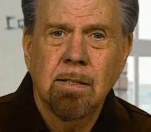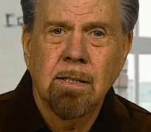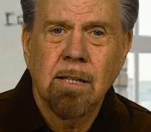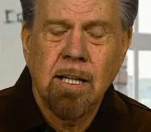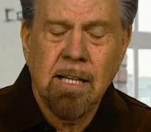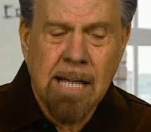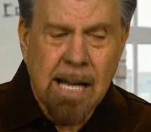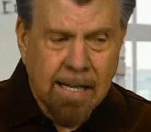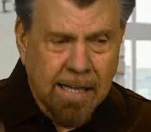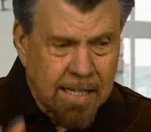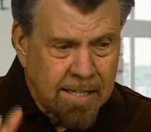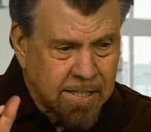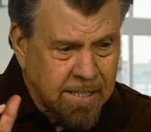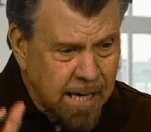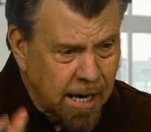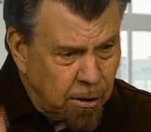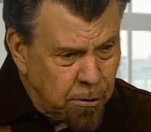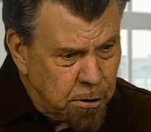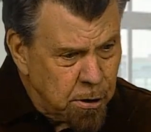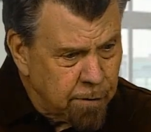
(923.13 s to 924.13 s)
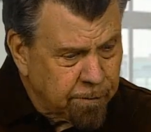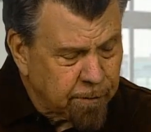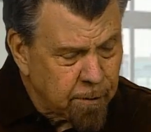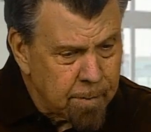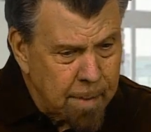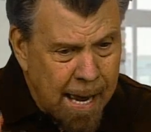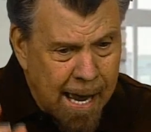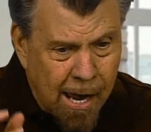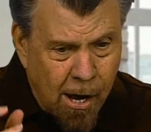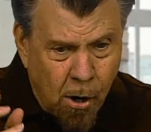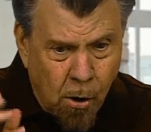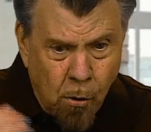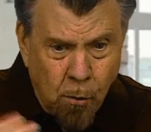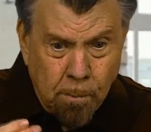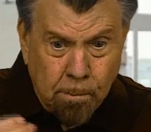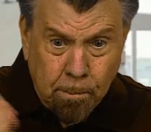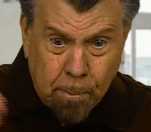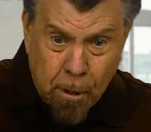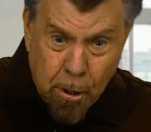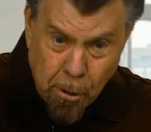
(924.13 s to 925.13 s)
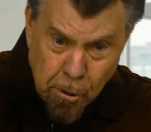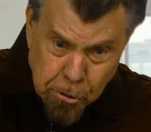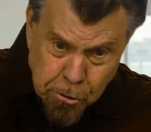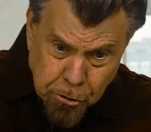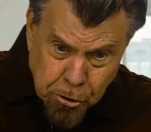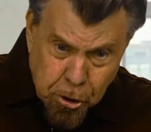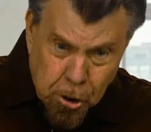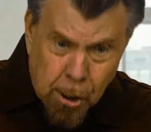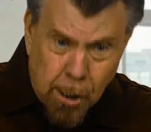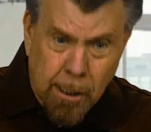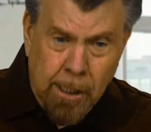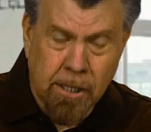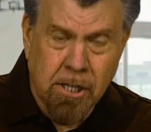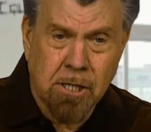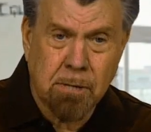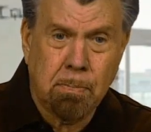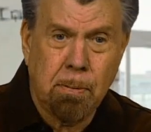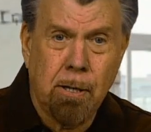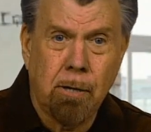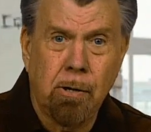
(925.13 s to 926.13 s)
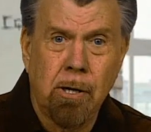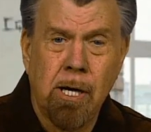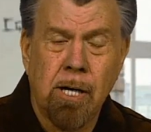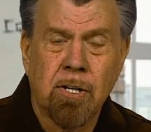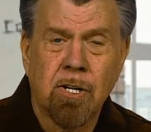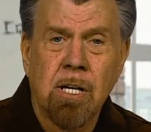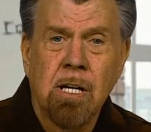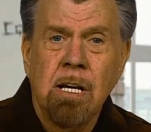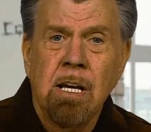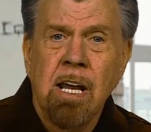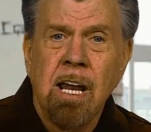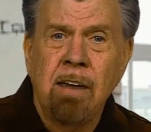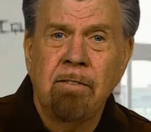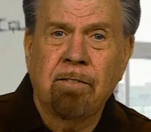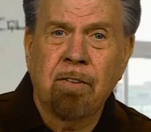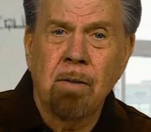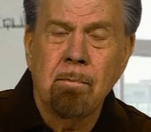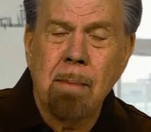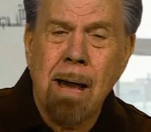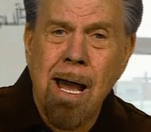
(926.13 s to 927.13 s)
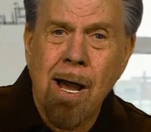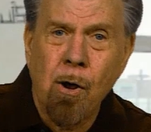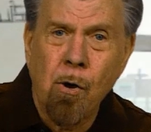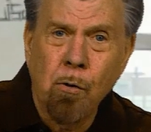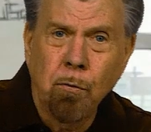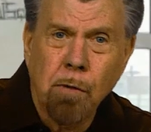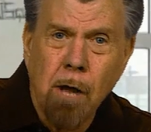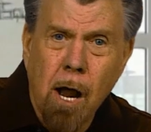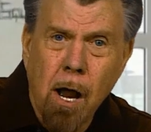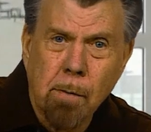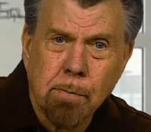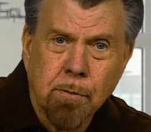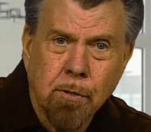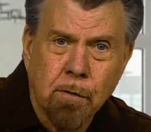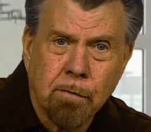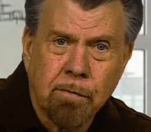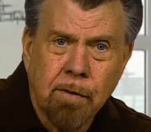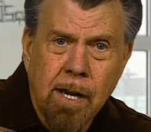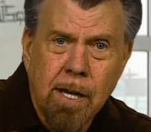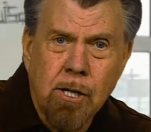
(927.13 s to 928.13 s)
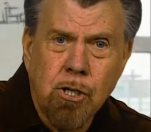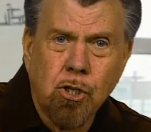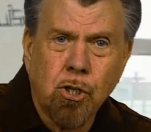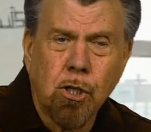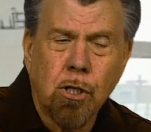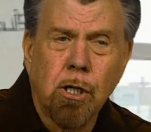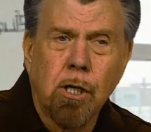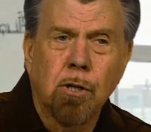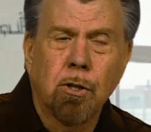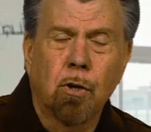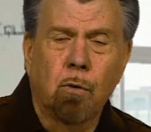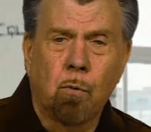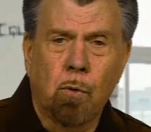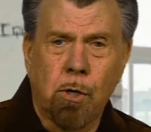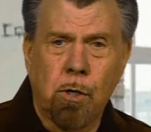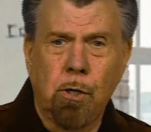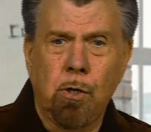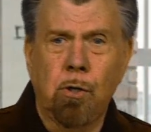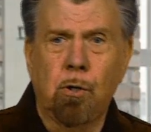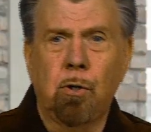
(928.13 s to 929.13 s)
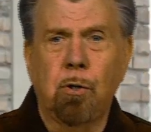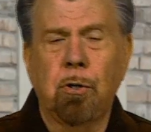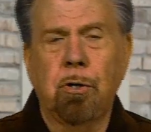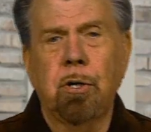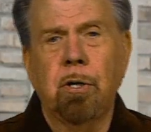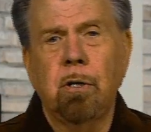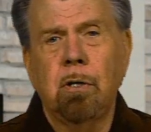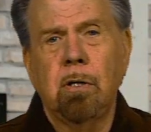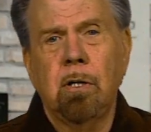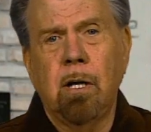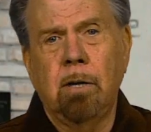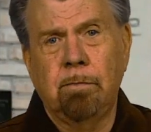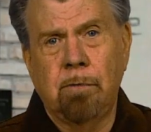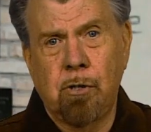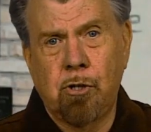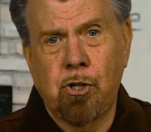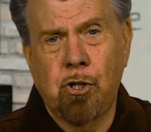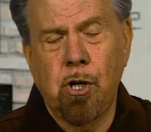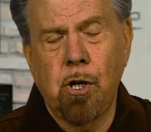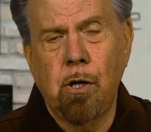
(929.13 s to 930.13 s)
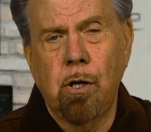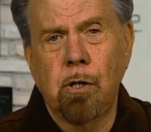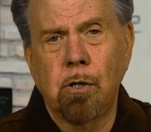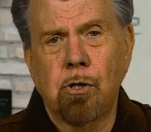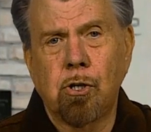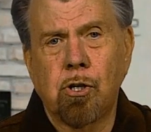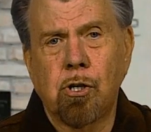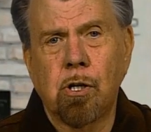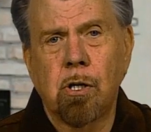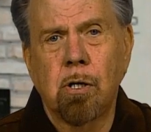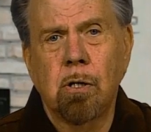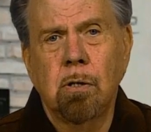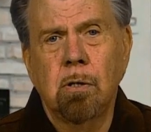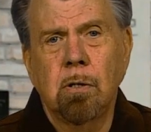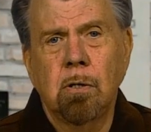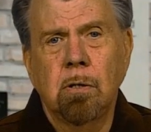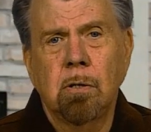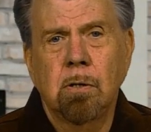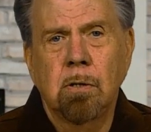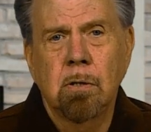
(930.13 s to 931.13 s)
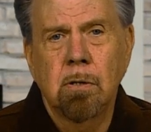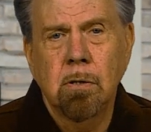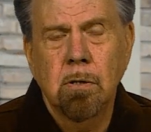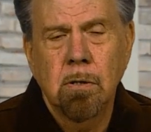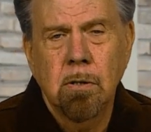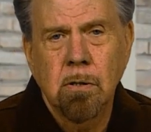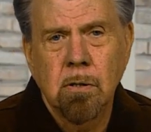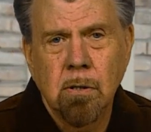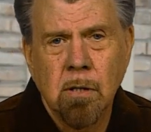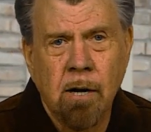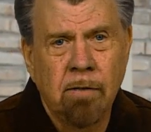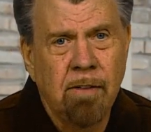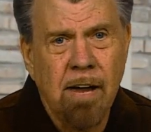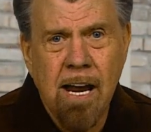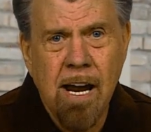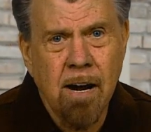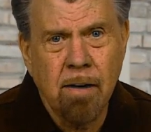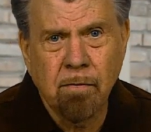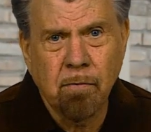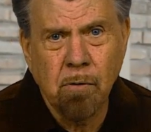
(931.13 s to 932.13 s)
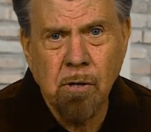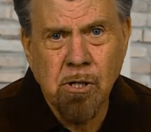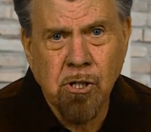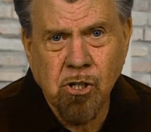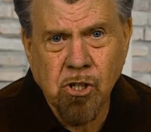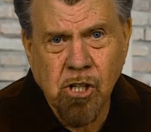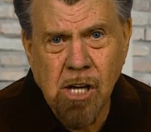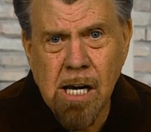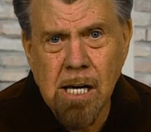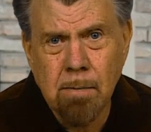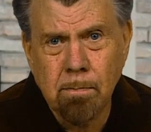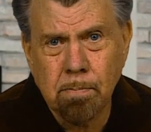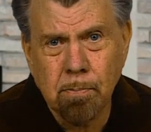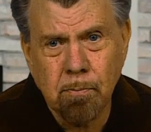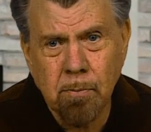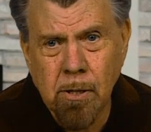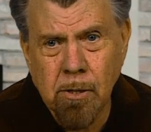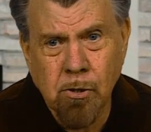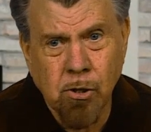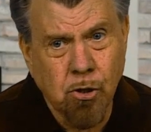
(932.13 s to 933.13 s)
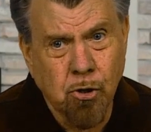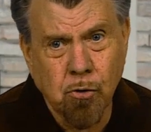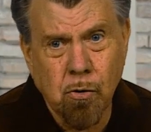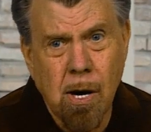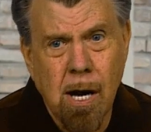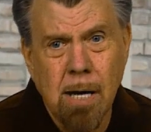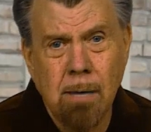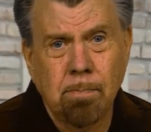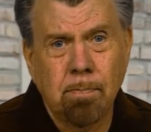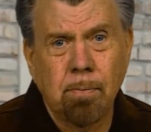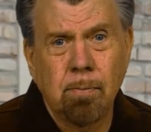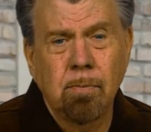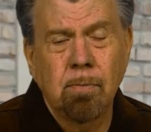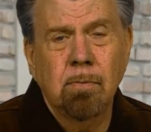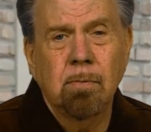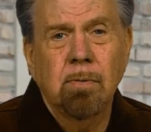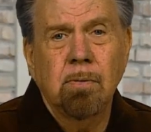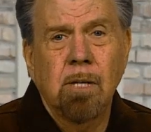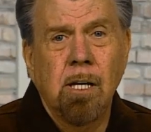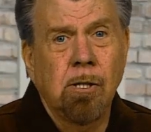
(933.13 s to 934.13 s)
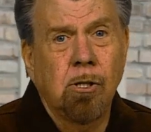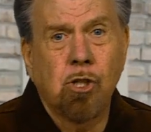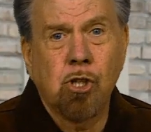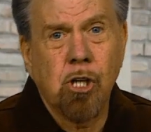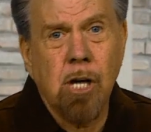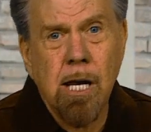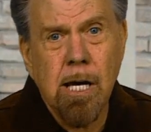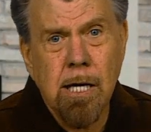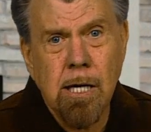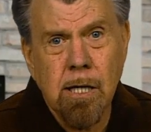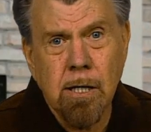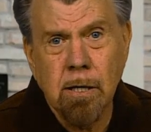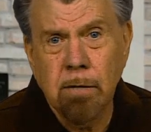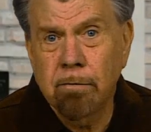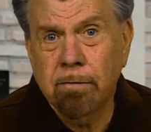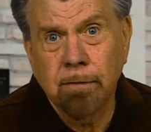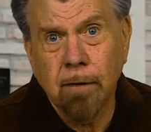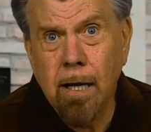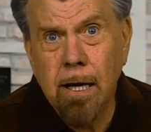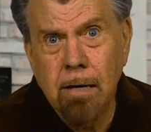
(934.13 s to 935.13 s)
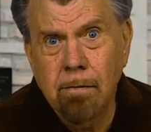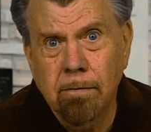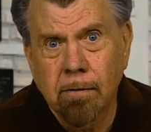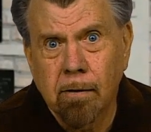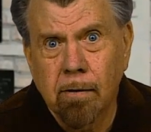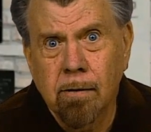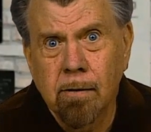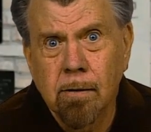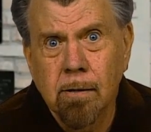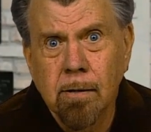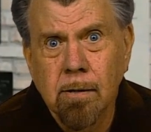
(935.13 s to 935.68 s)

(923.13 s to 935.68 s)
And I can tell you from my own personal experience and from my own observation in the world of the church, of every shape and stripe and shade and flavor,